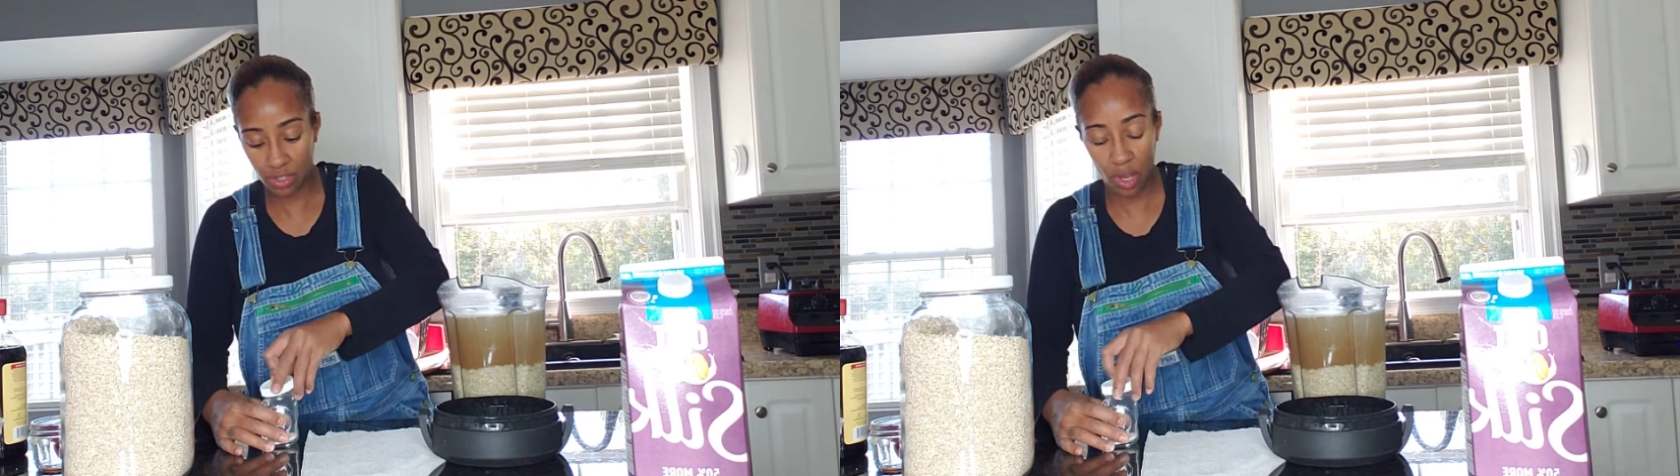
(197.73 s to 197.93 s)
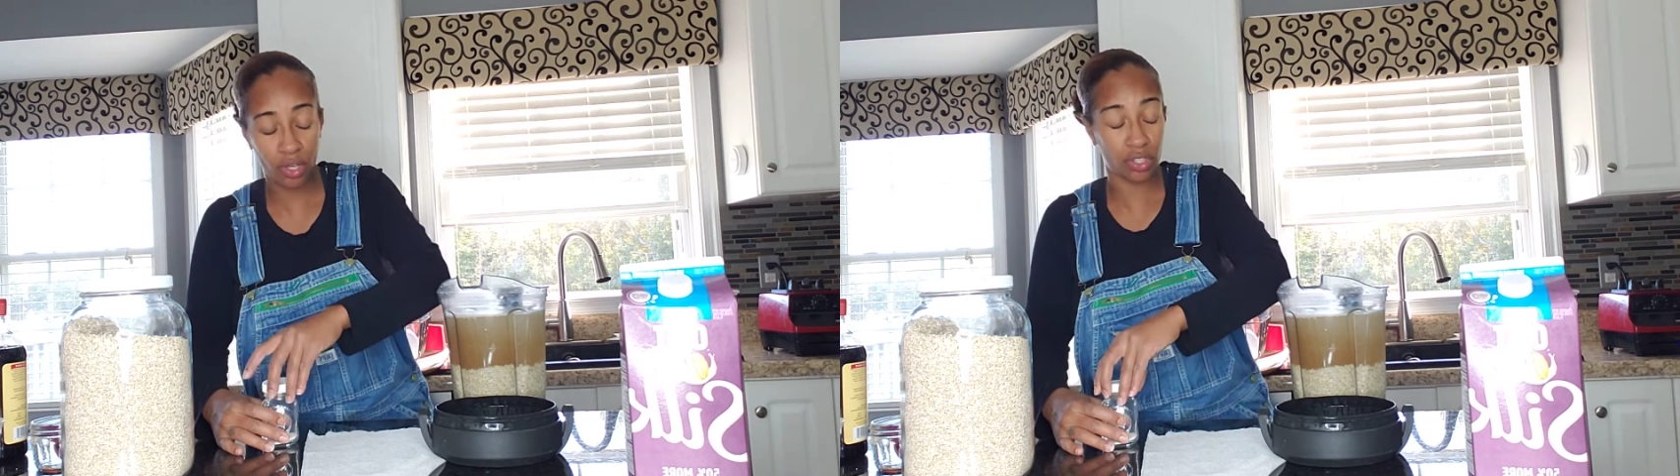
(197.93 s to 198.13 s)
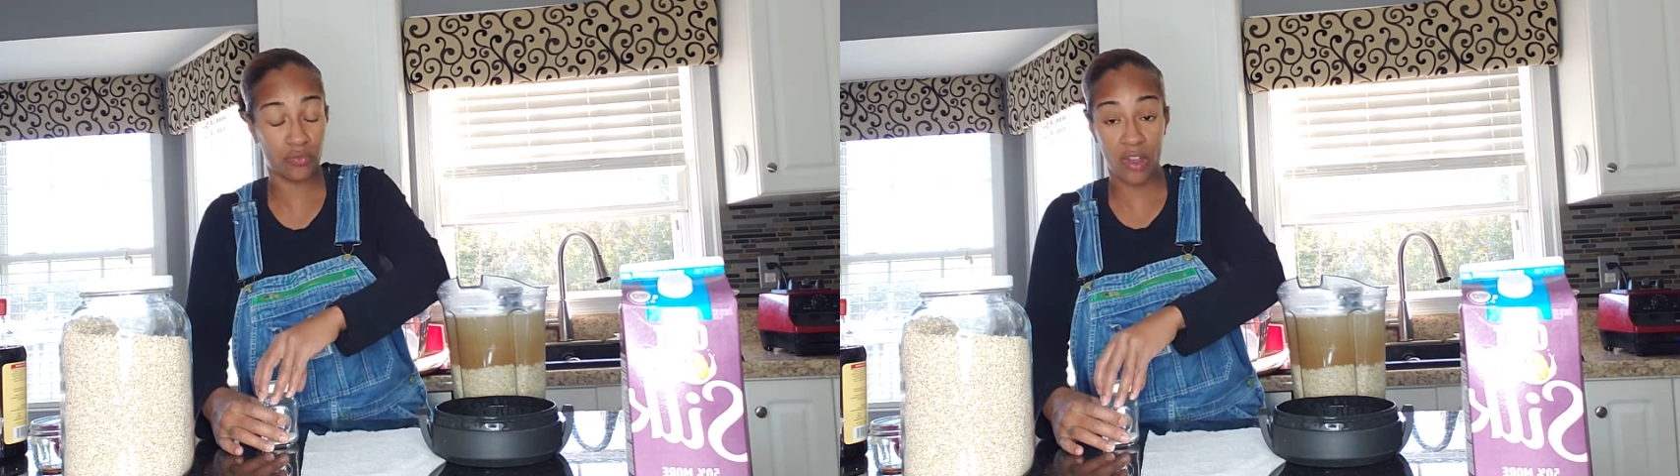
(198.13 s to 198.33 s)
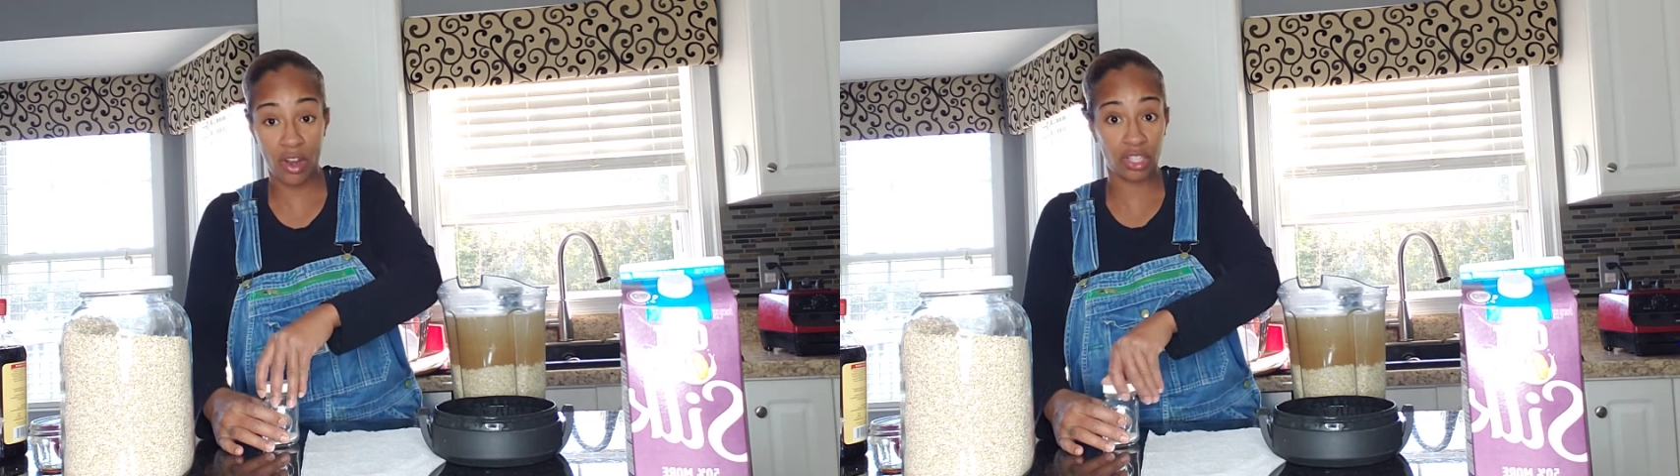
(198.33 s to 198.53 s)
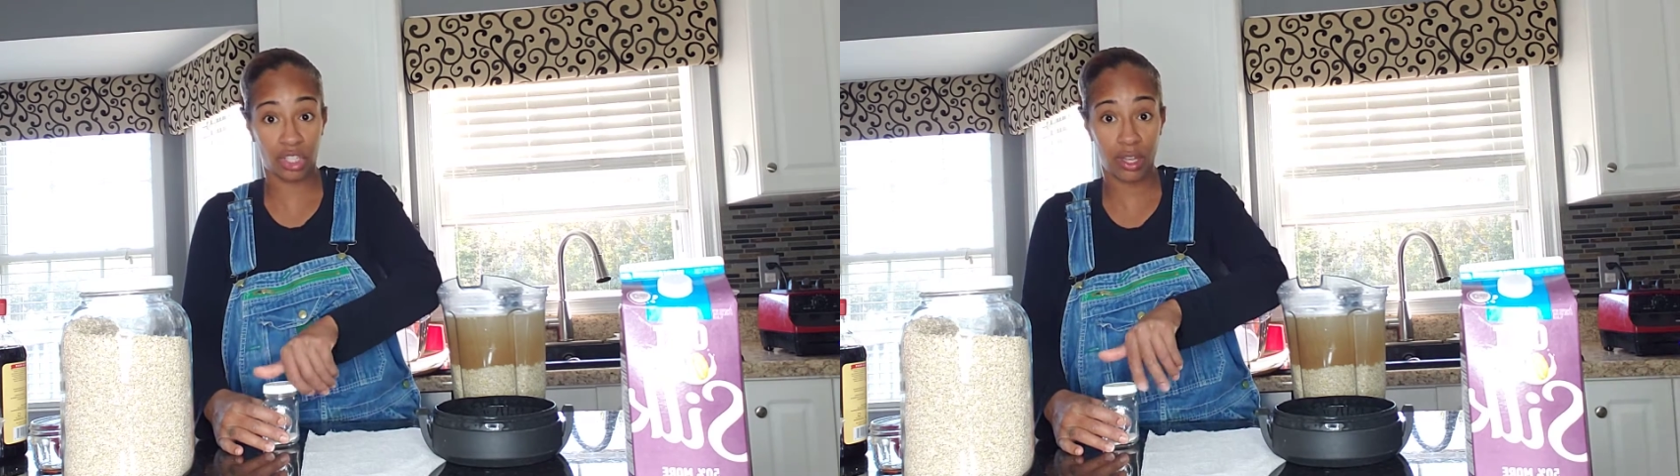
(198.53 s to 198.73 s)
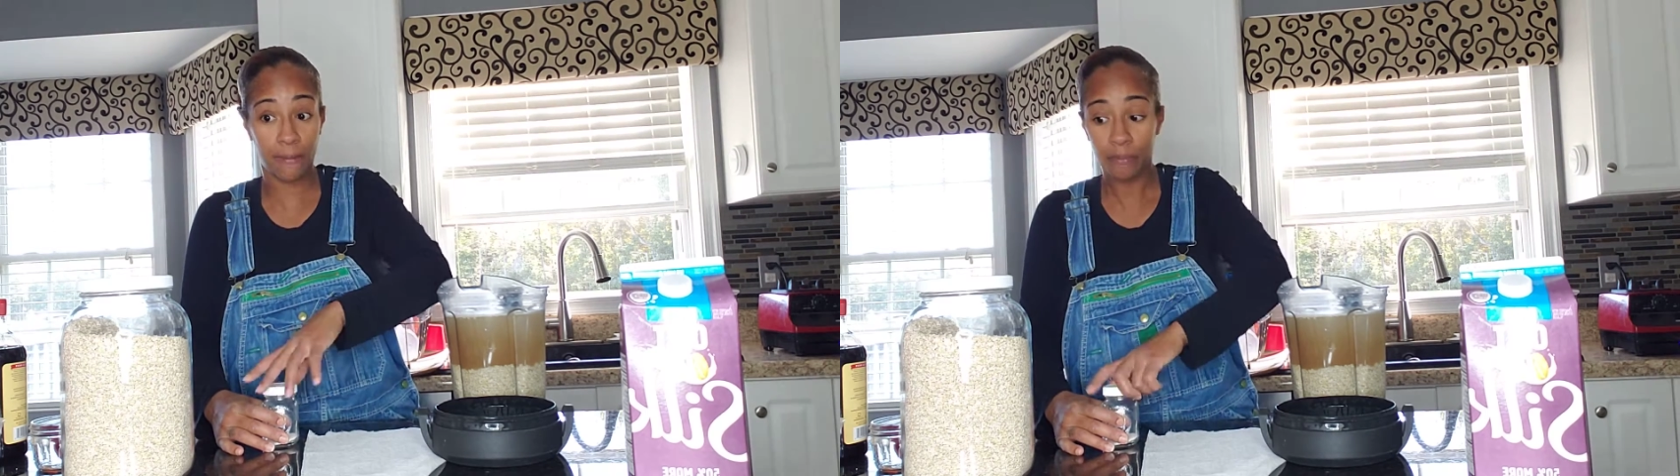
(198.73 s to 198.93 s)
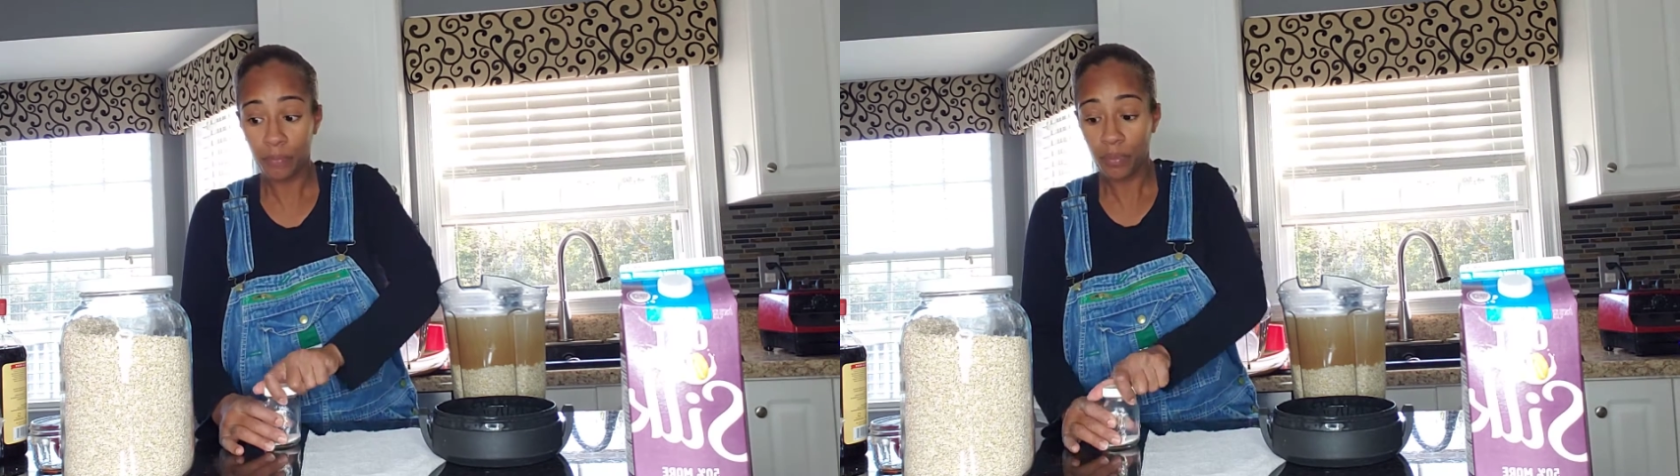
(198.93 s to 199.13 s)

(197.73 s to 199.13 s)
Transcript: Salt is very cheap.